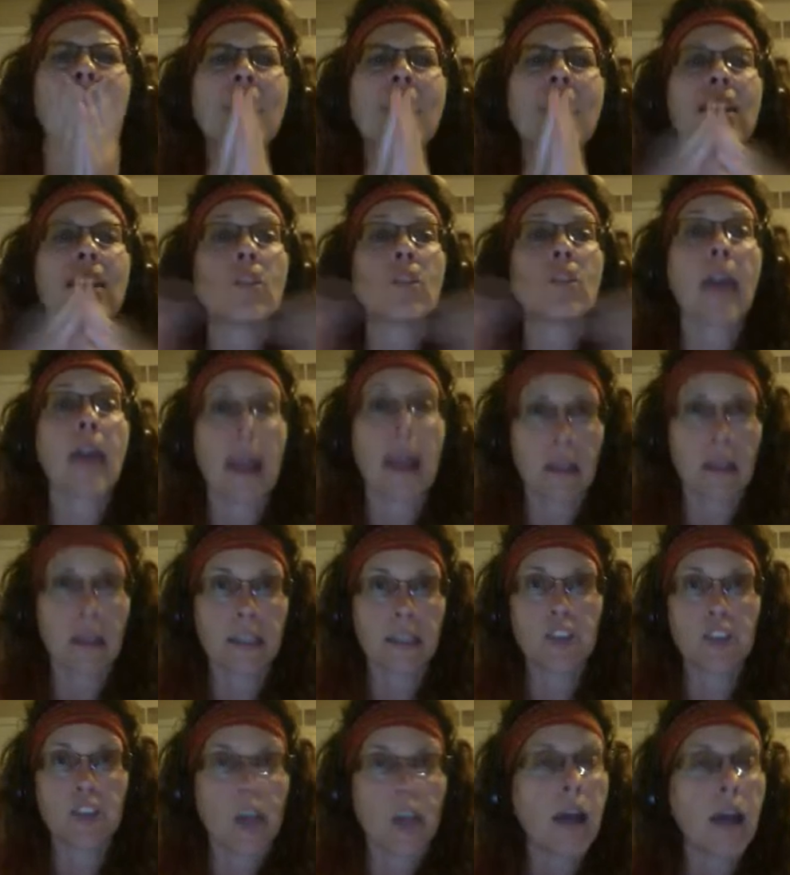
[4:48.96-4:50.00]
And you act like
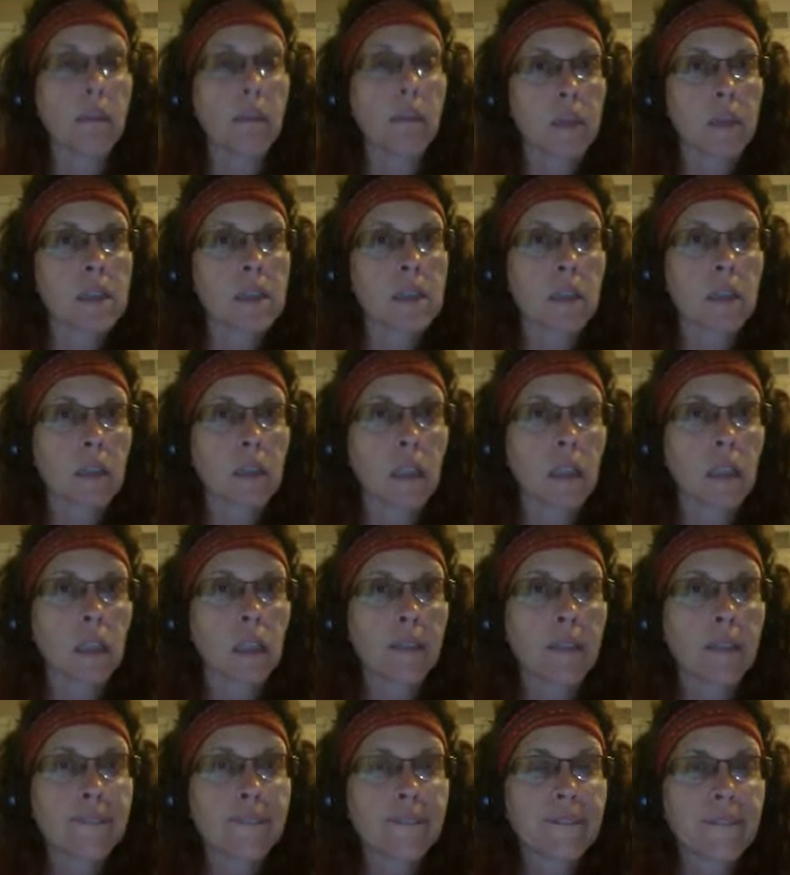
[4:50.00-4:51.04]
a child, basically.
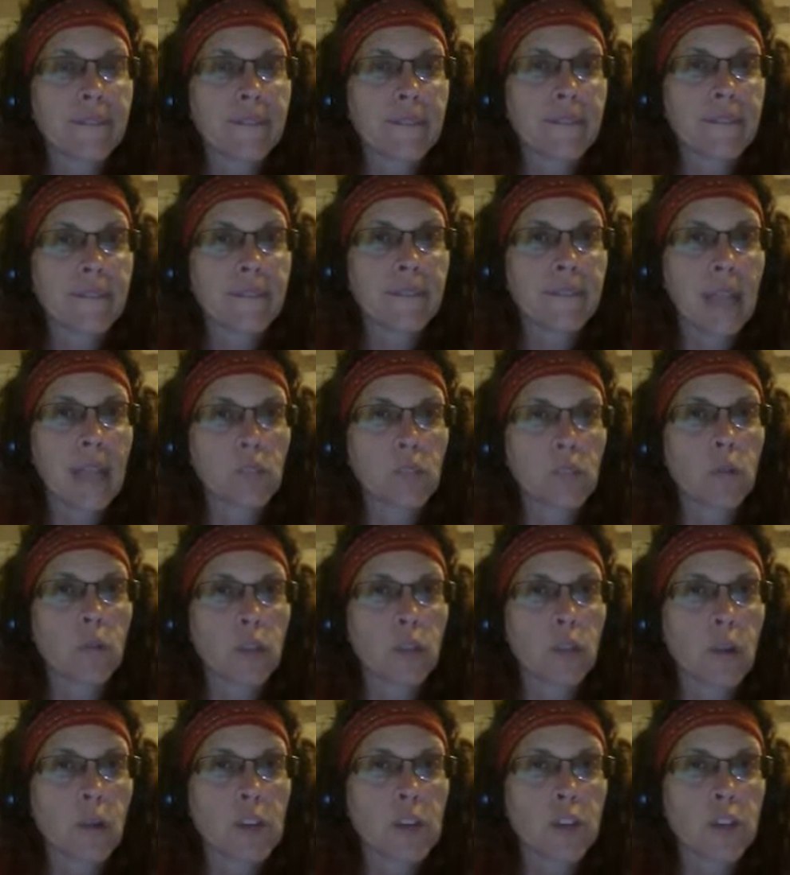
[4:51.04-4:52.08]
That's what
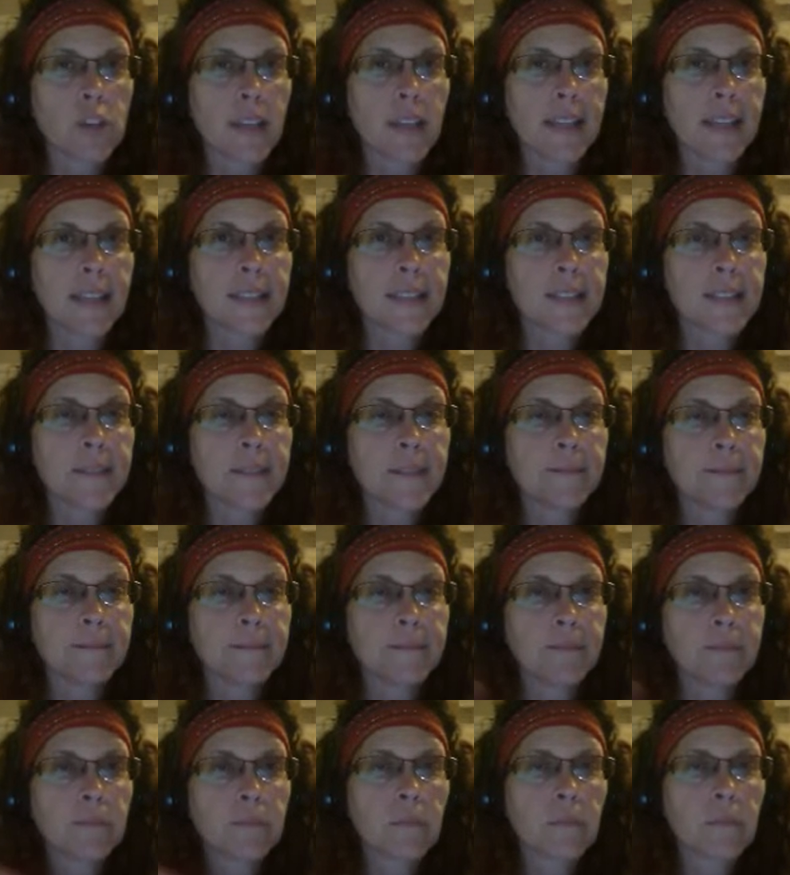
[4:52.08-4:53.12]
regression is.
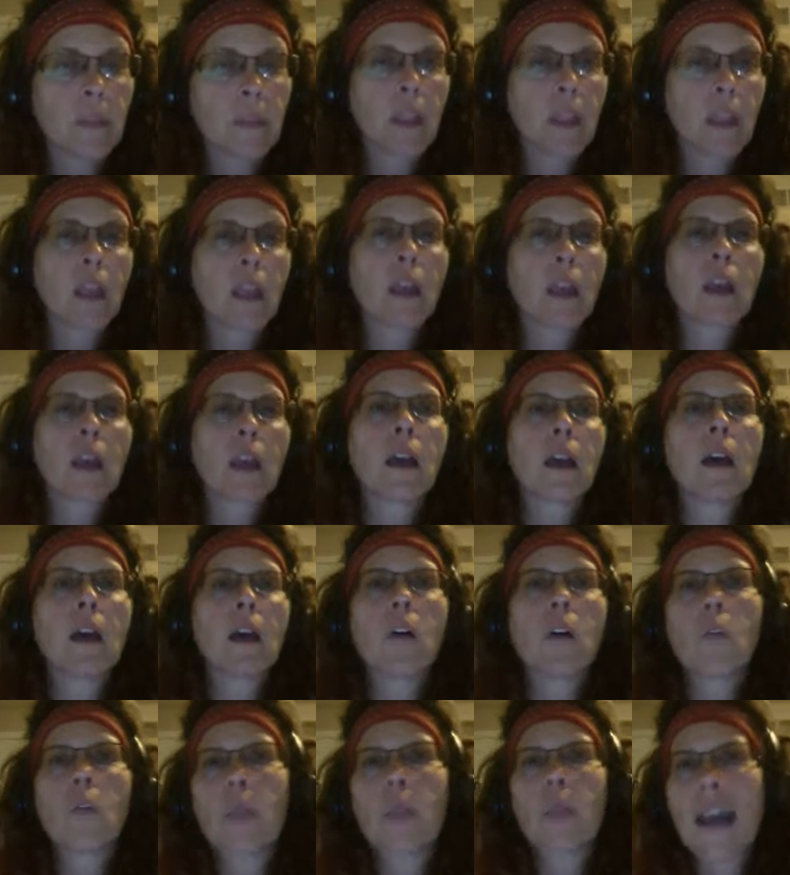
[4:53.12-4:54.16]

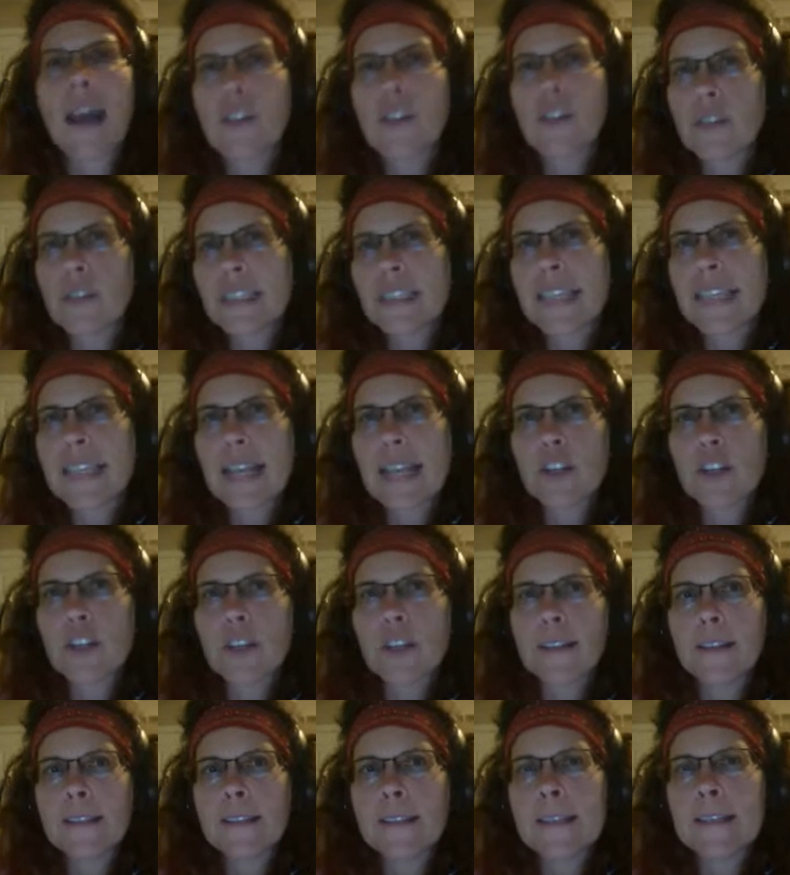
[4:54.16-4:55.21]

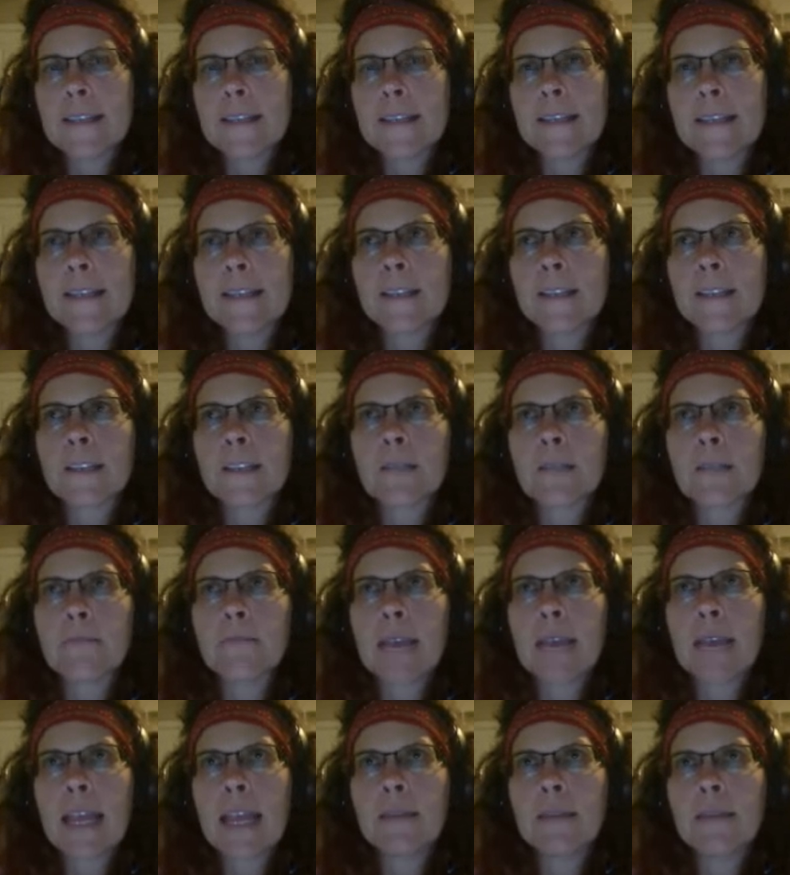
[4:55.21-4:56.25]
Rationalization is
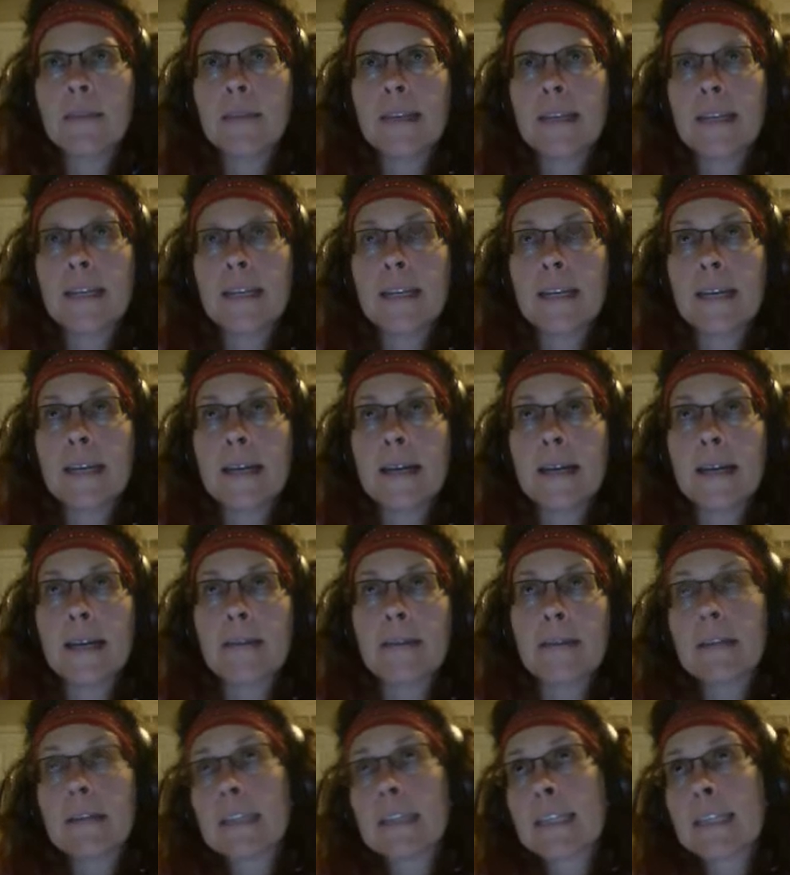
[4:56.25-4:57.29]
maybe,
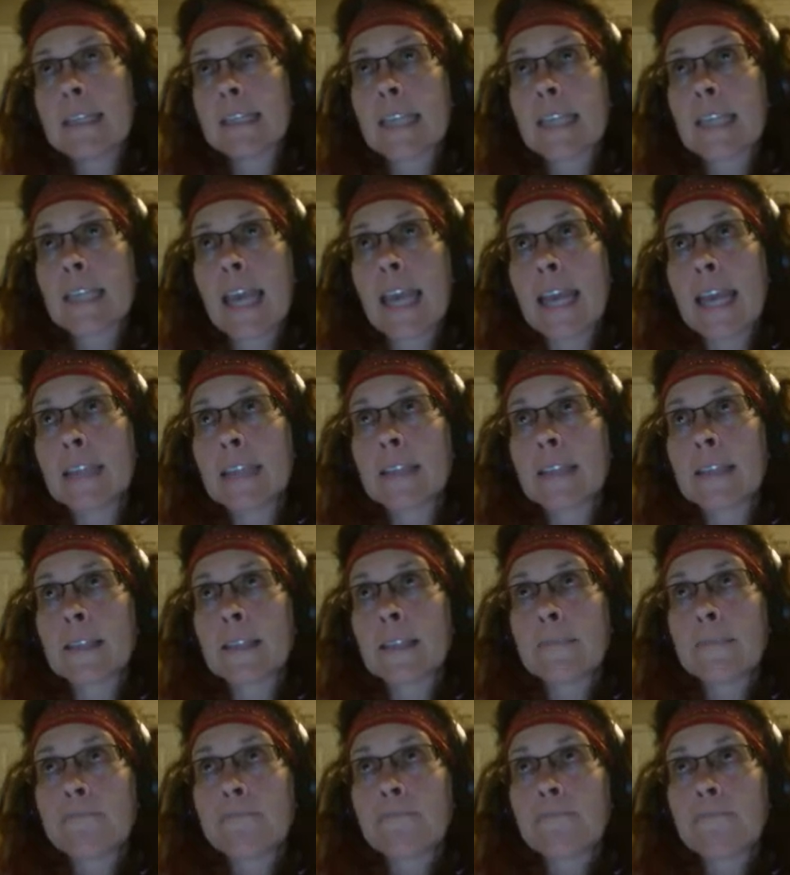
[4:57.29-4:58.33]
in this
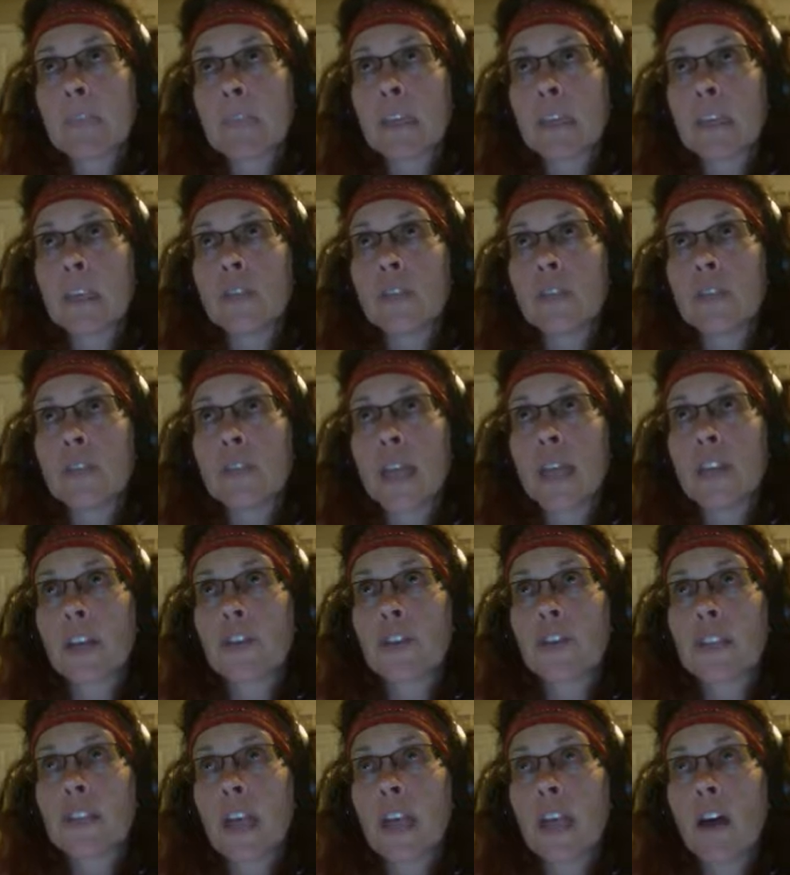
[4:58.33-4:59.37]
case, you tell
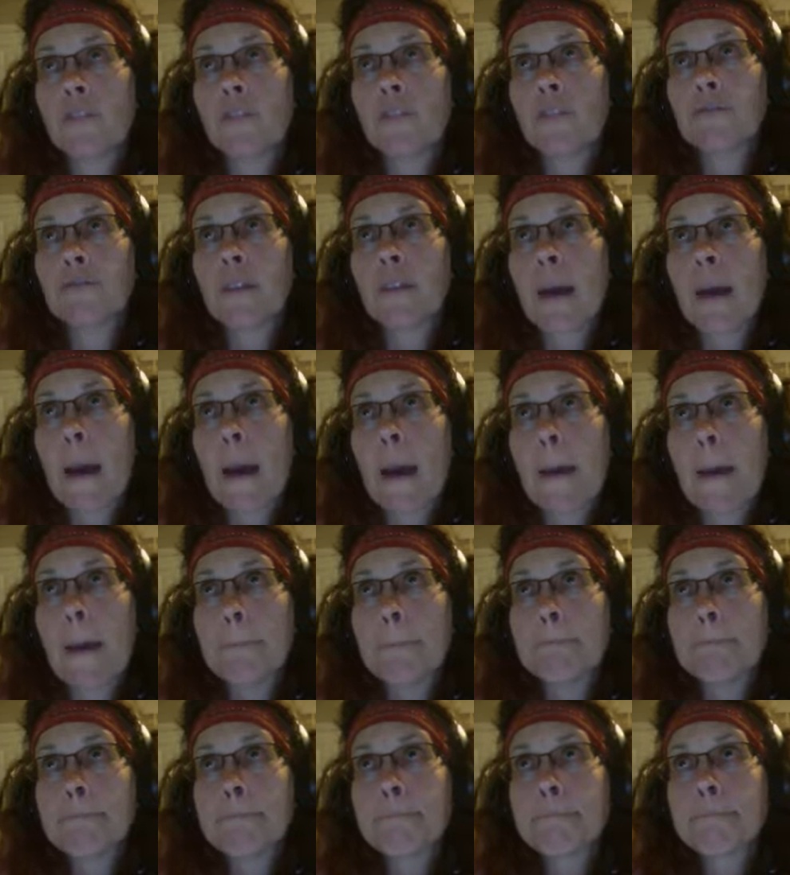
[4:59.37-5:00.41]
yourself,
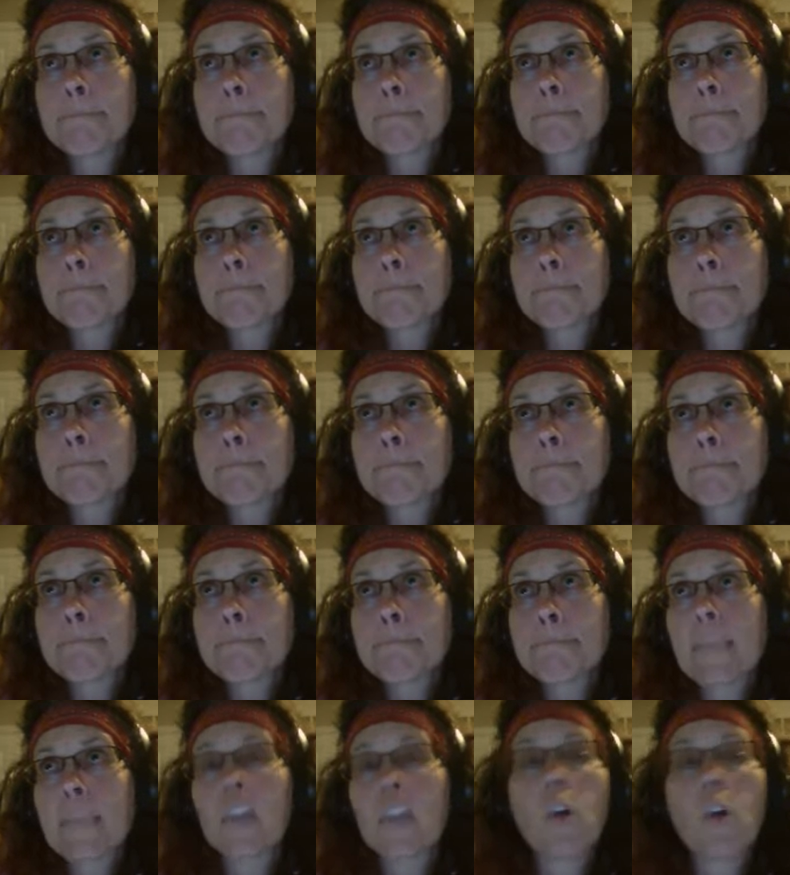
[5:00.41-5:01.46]

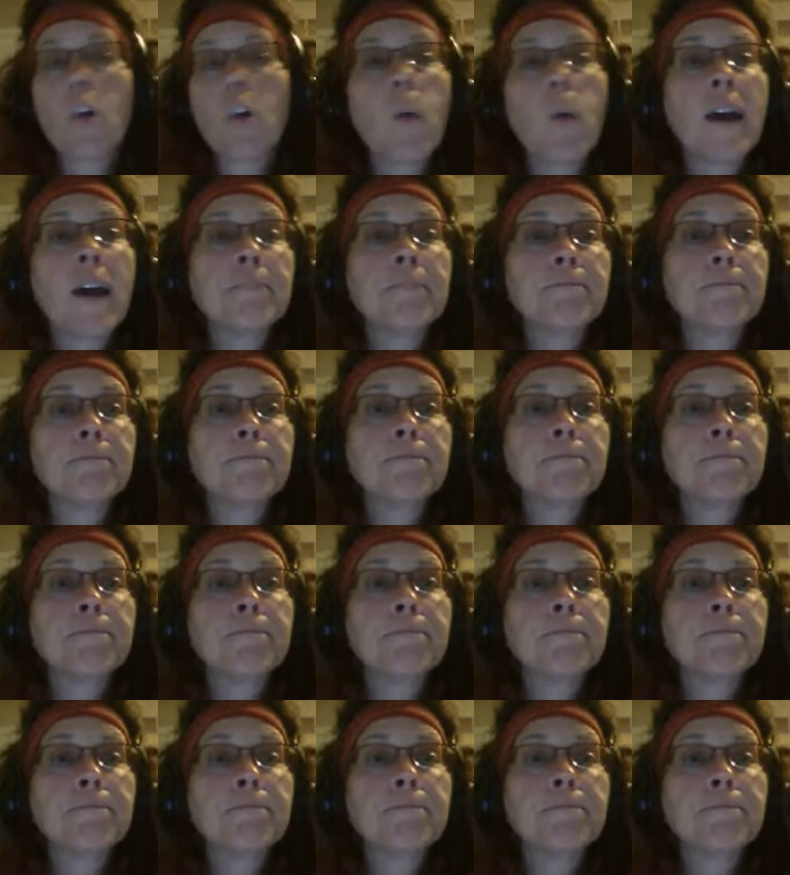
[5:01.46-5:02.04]
you know what?